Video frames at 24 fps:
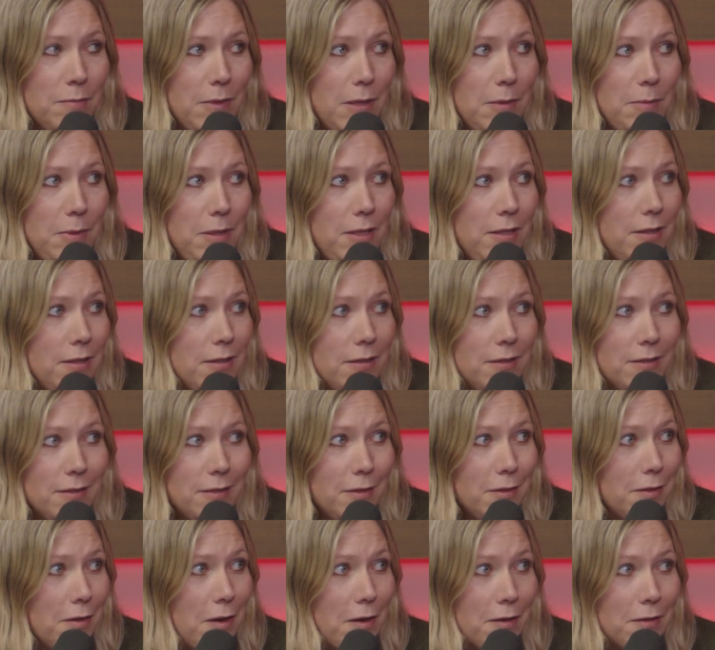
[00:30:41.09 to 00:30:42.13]
Maybe
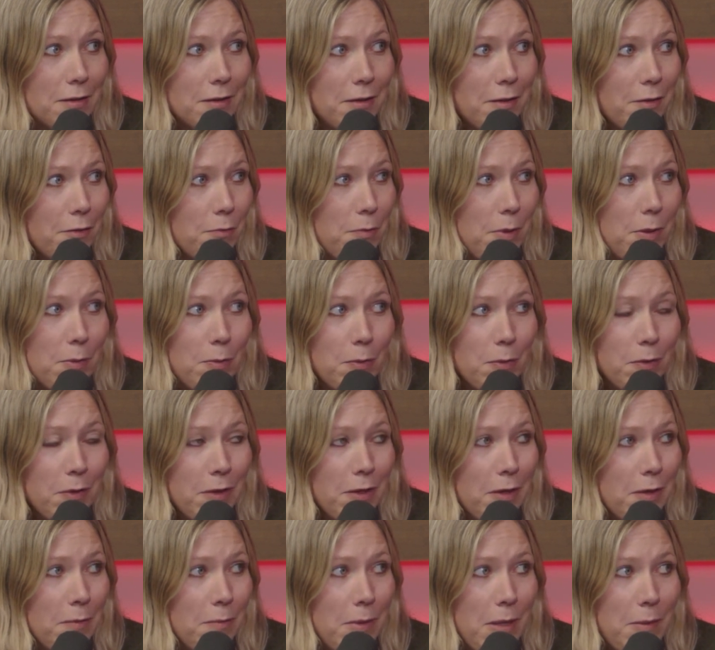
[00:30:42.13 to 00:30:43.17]
there aren't enough people
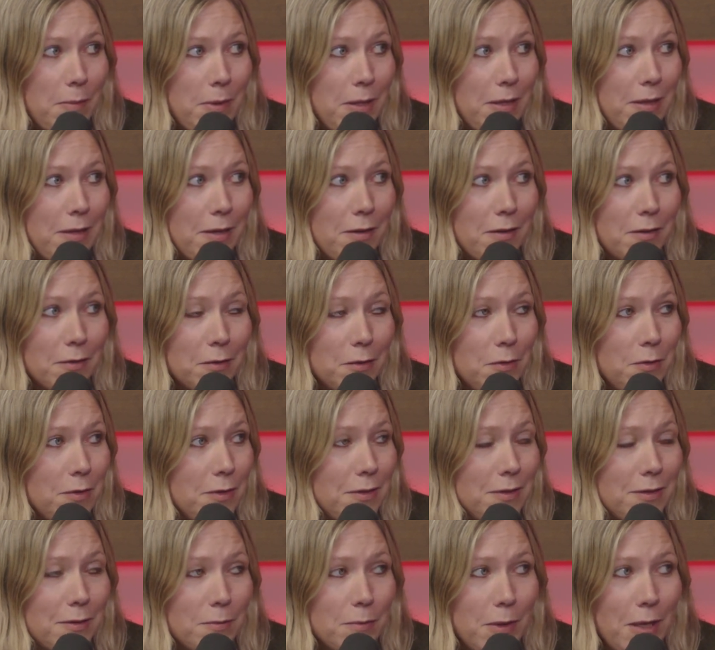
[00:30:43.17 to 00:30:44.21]
there. Maybe they're
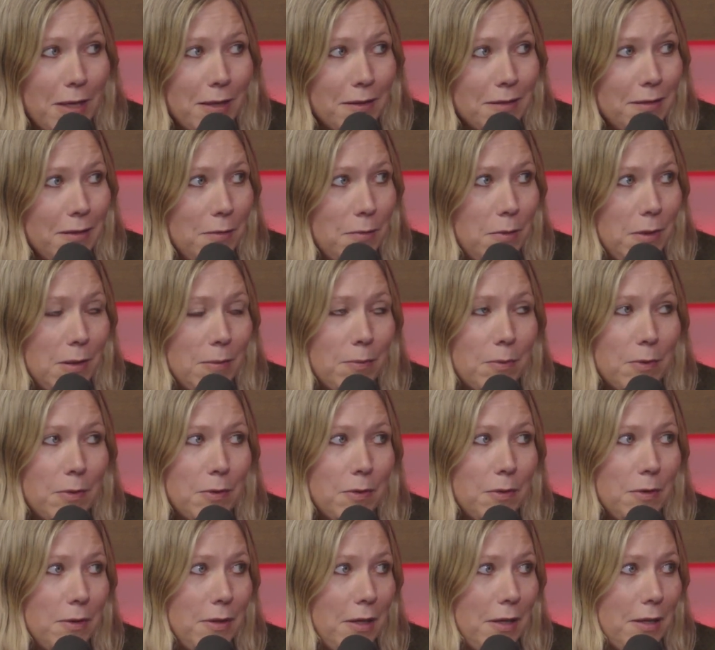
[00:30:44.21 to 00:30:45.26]
losing some legacy
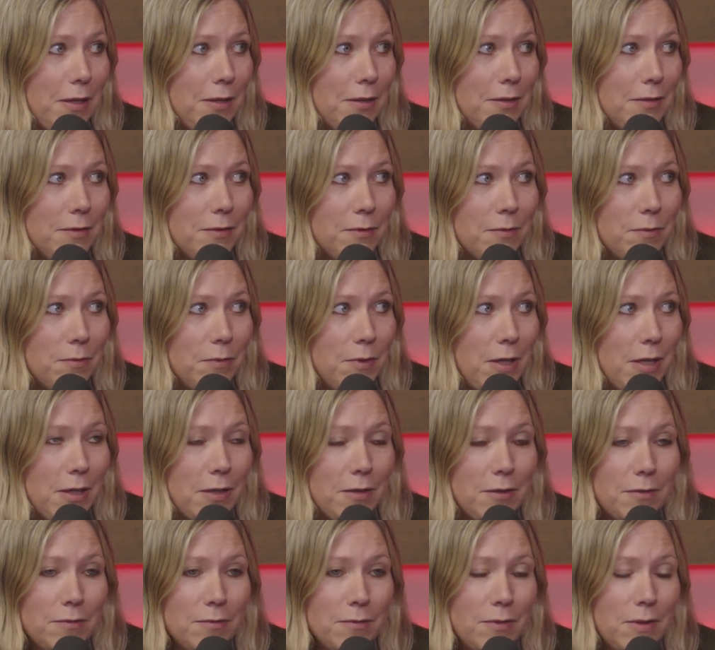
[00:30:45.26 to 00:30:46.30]
people that
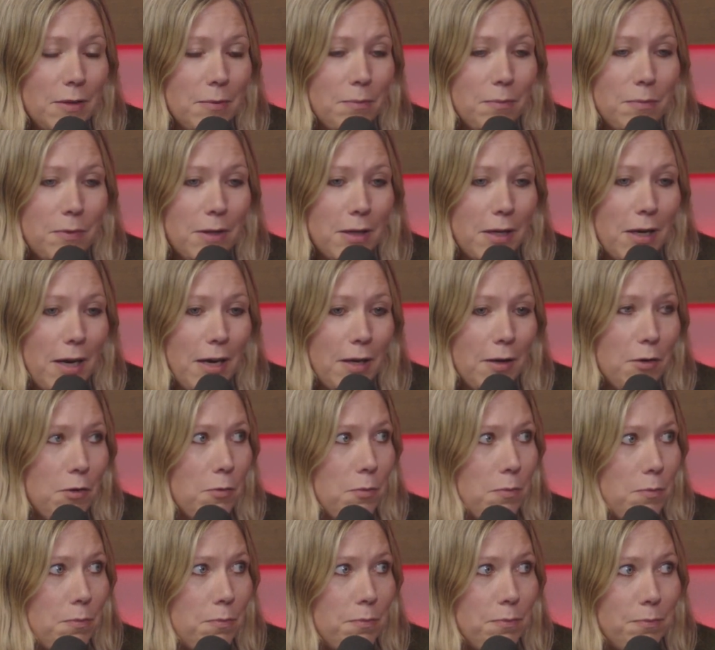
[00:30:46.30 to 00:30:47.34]
the guy
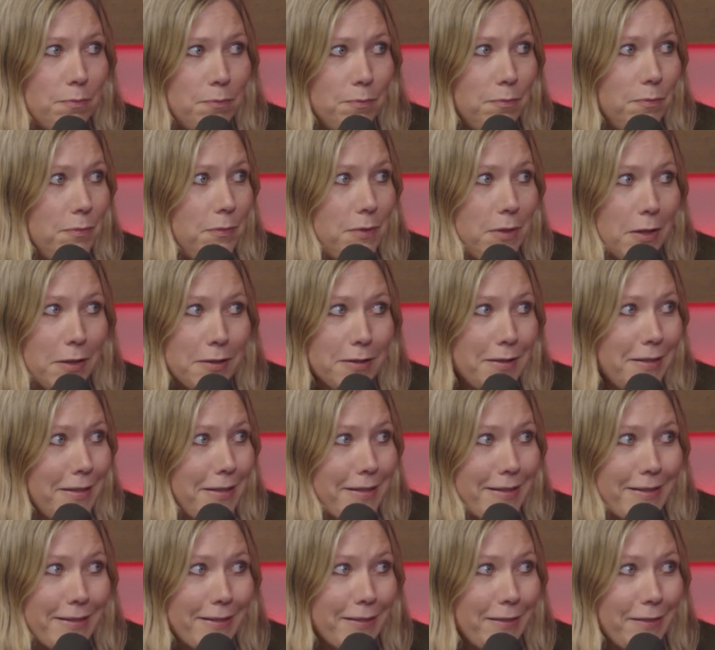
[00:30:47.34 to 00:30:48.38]
who does
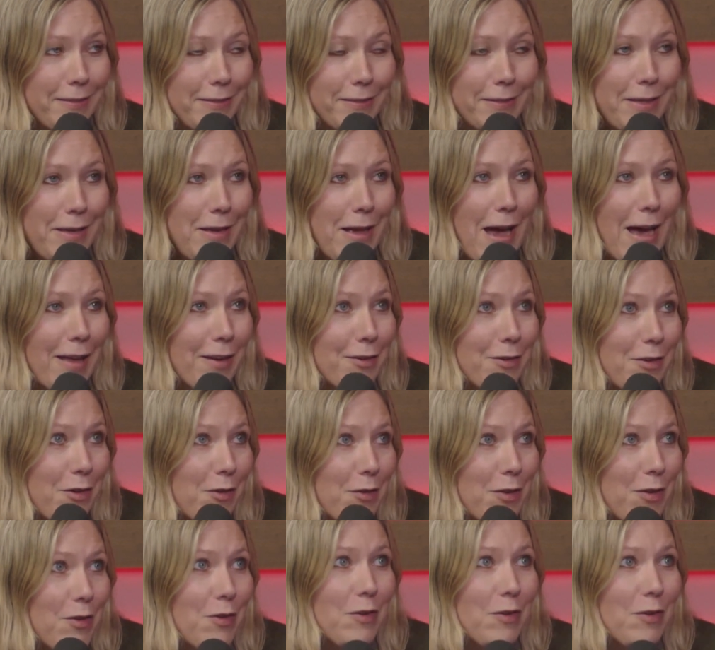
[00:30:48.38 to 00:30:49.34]
this, I don't know.